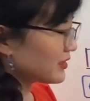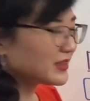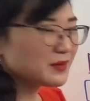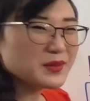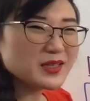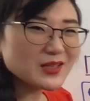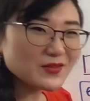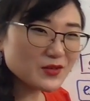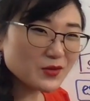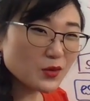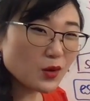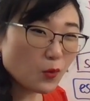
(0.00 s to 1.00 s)
Let me give
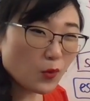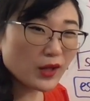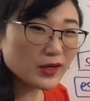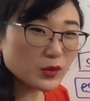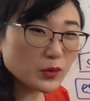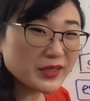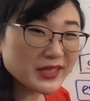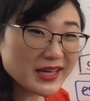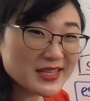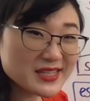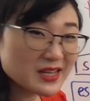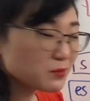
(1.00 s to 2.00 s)
you one quick
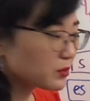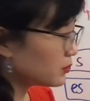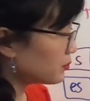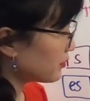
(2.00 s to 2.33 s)
example